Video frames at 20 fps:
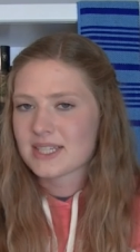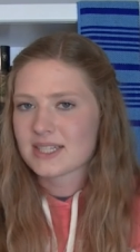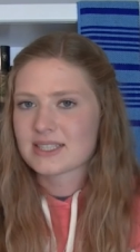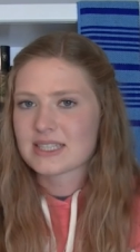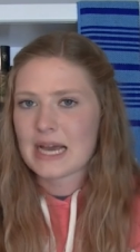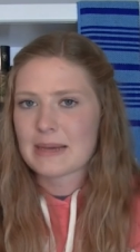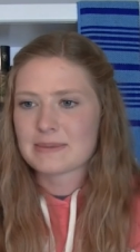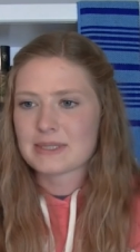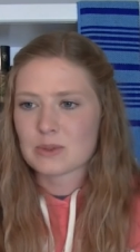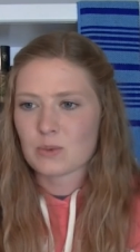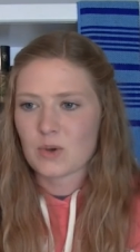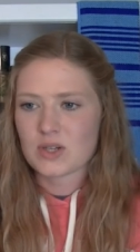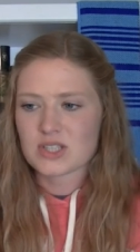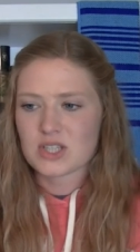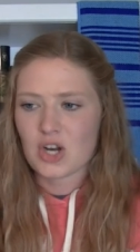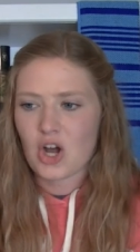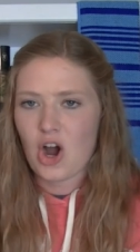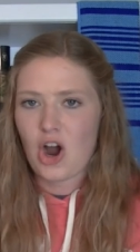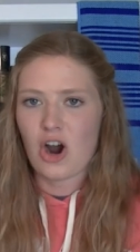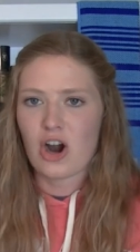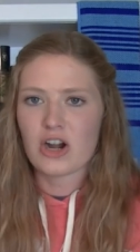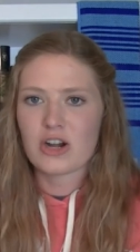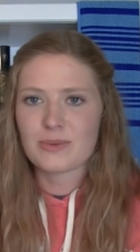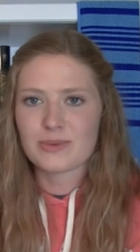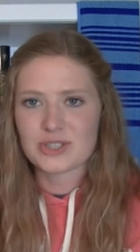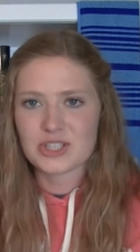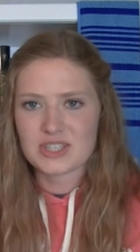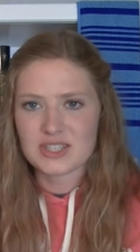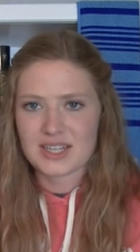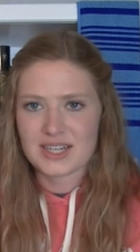except it wasn't hard, it
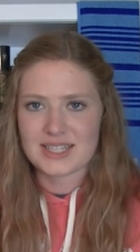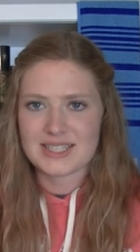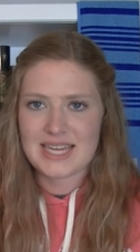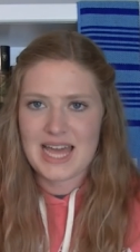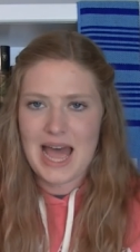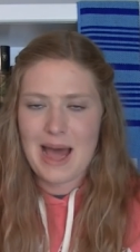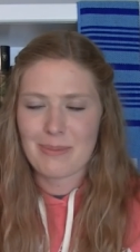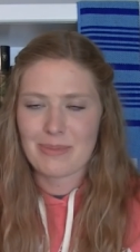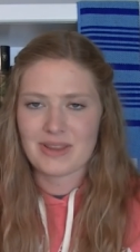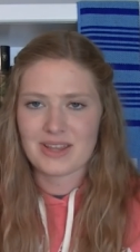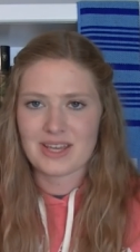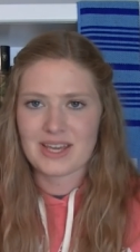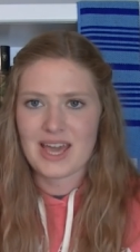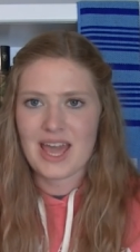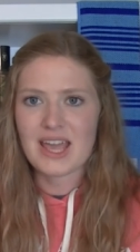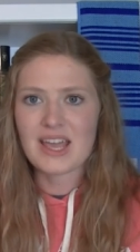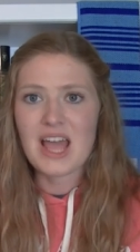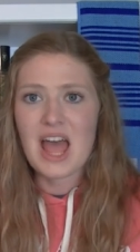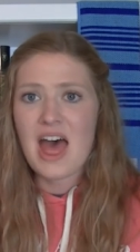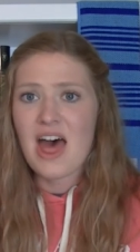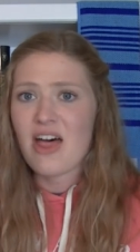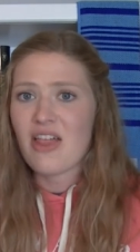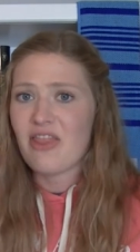was just like a tap of the king.